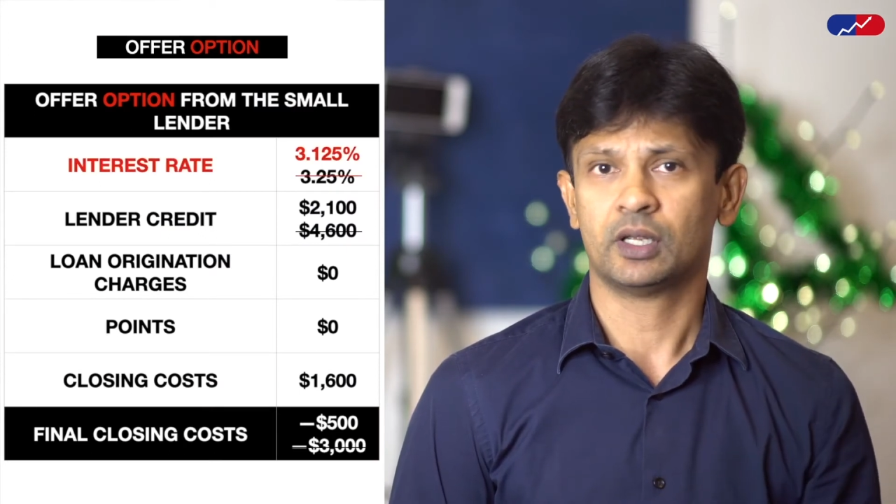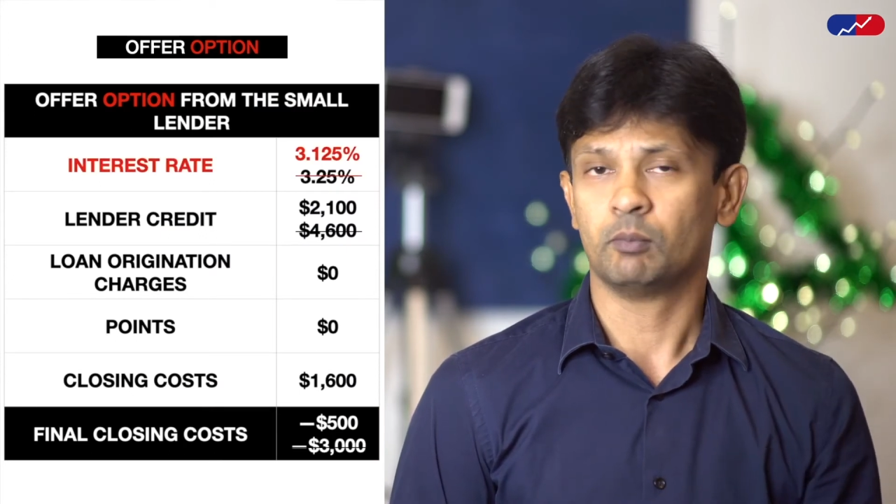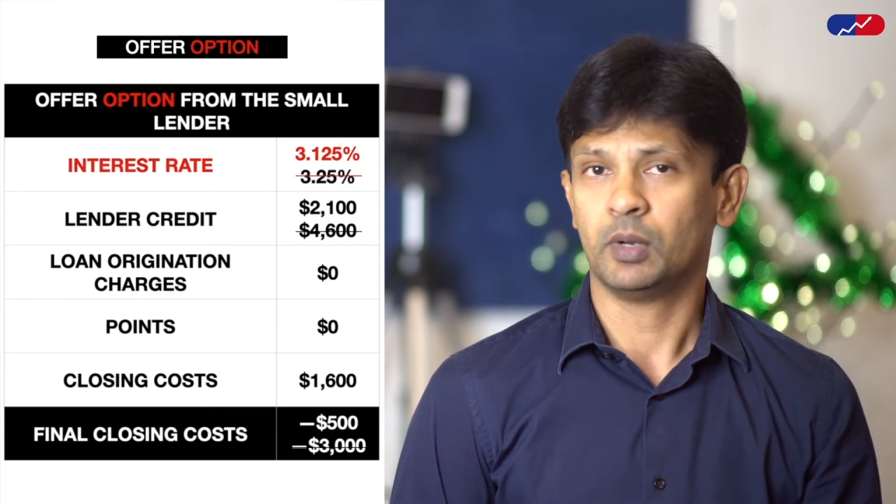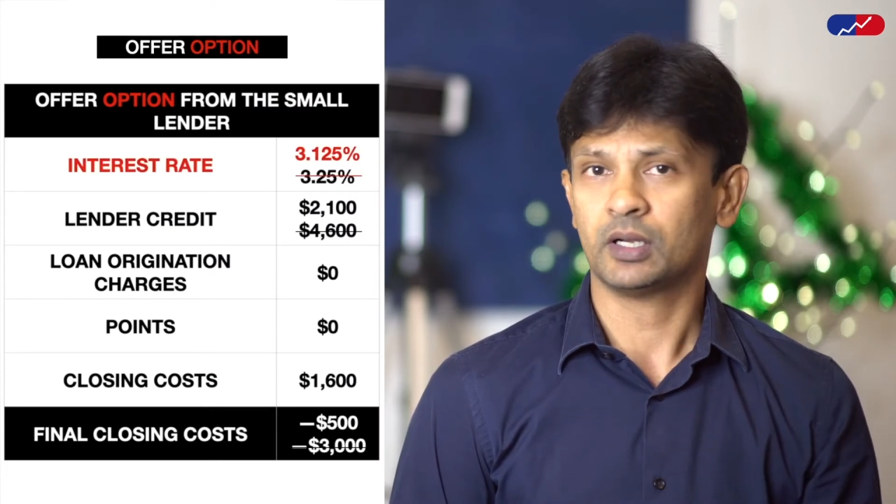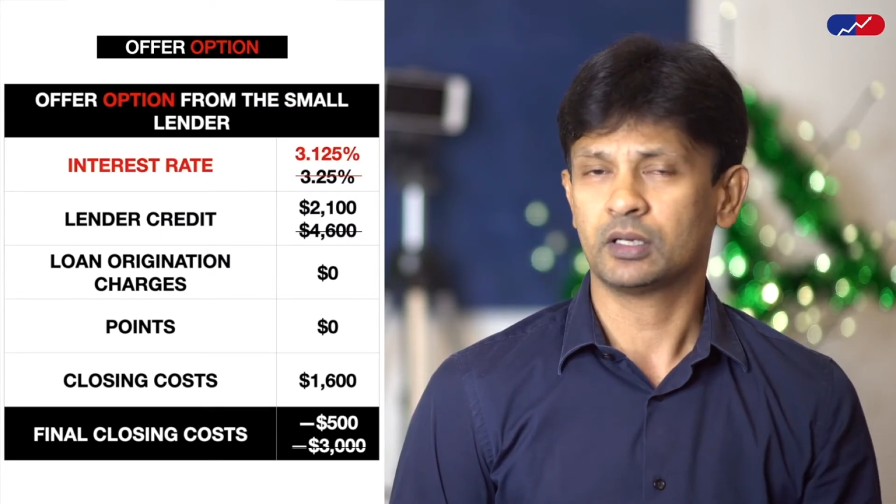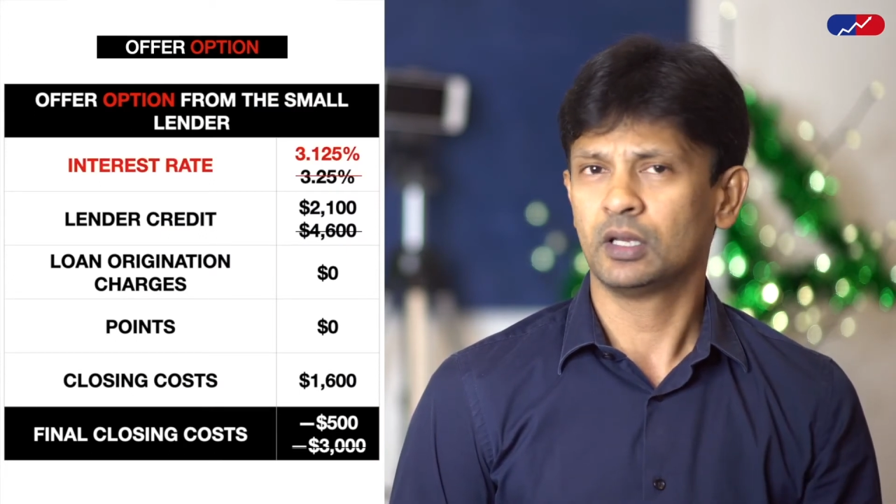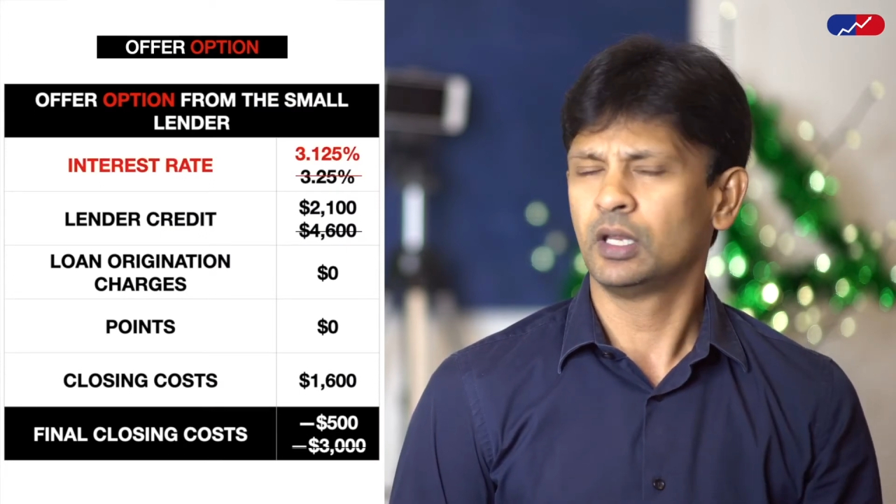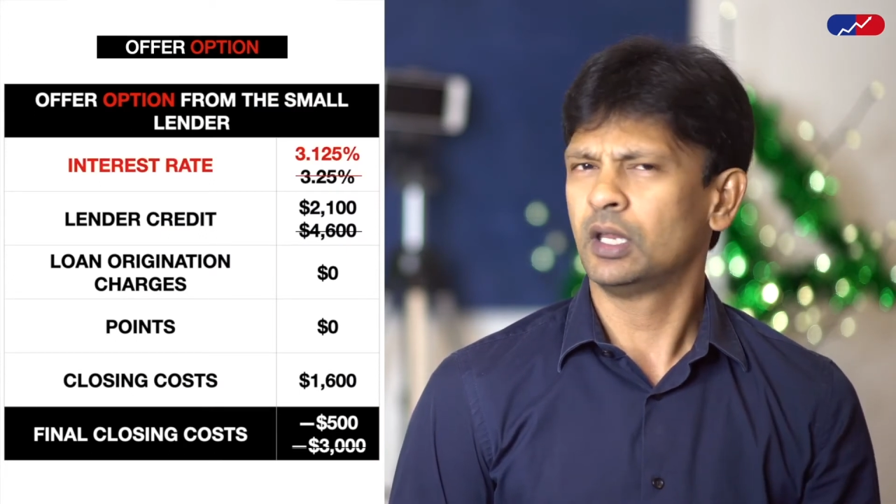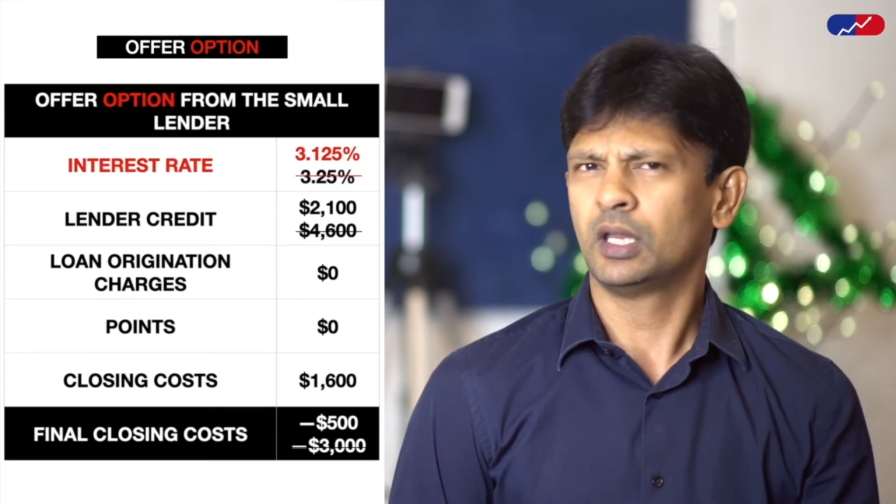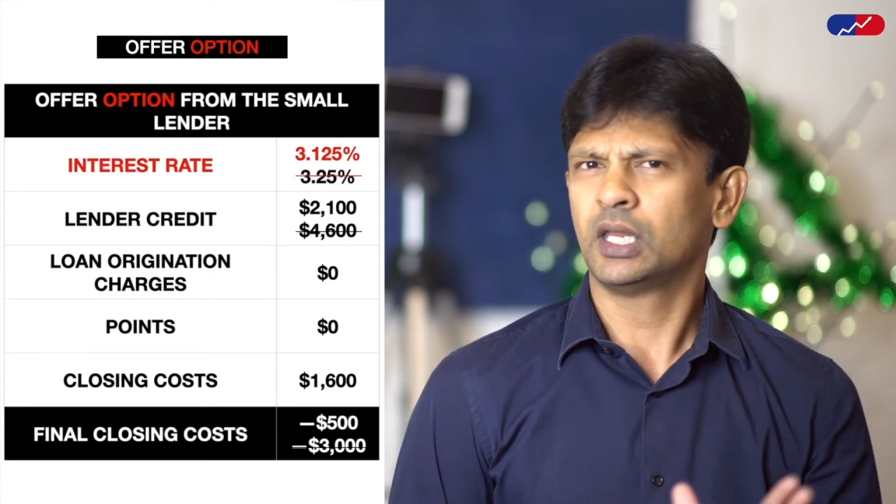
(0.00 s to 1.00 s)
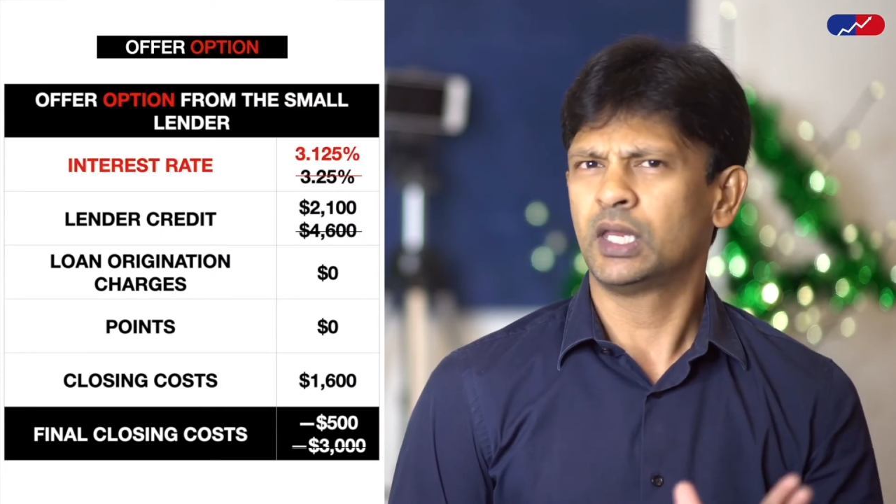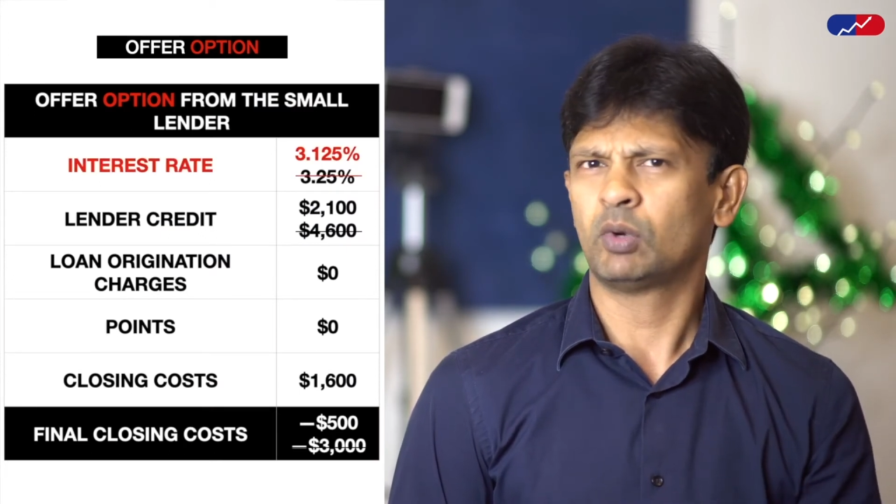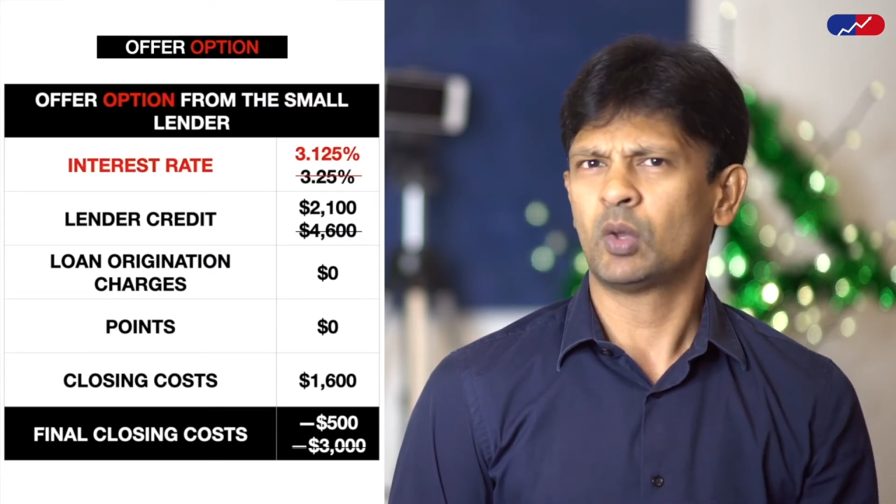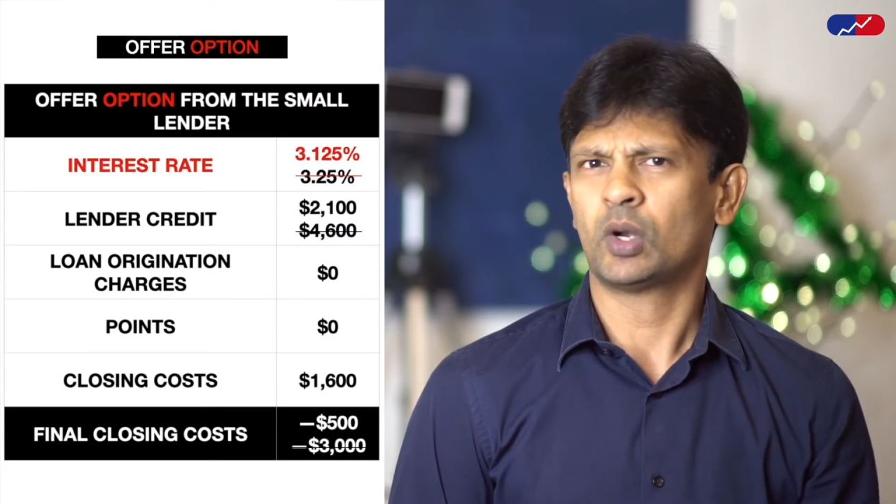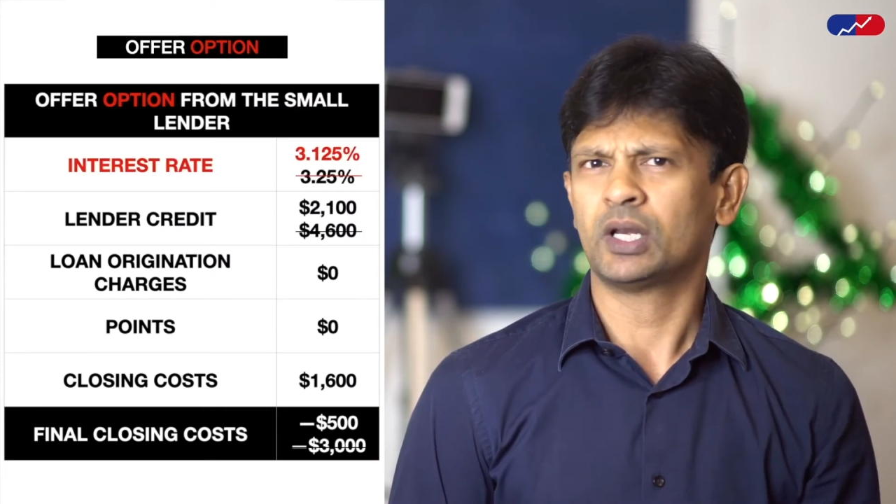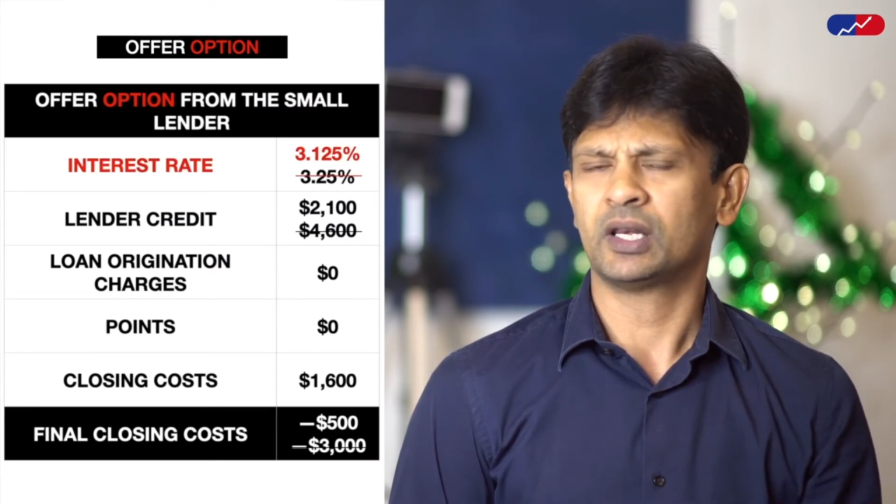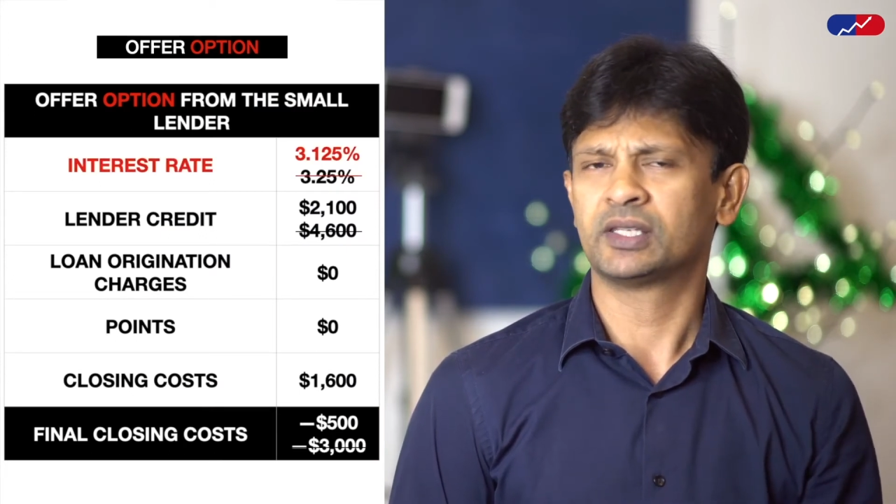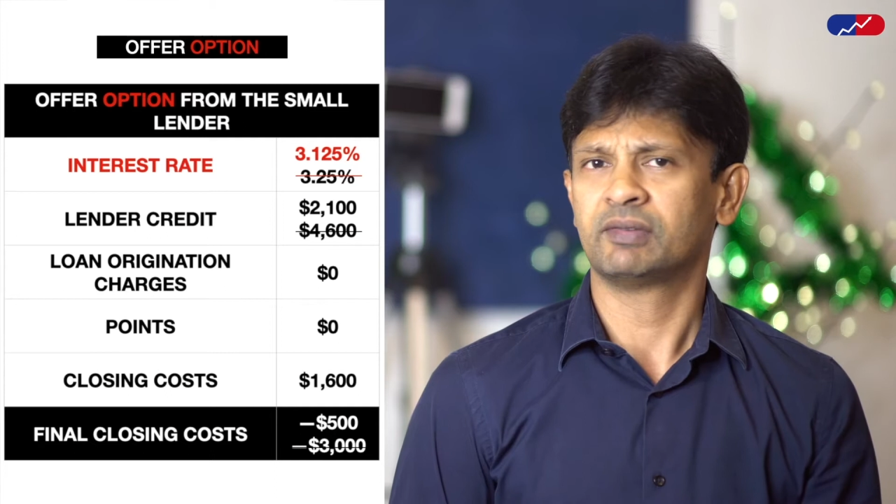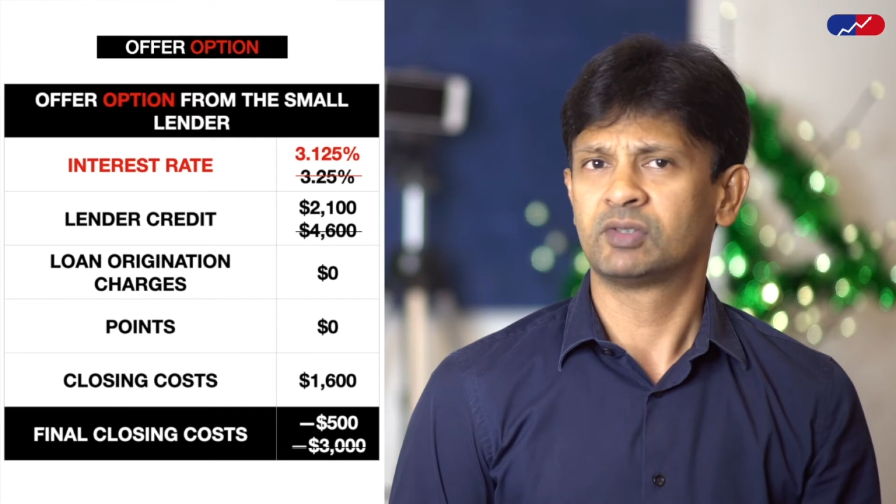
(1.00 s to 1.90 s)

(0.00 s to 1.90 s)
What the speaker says: but he would have only received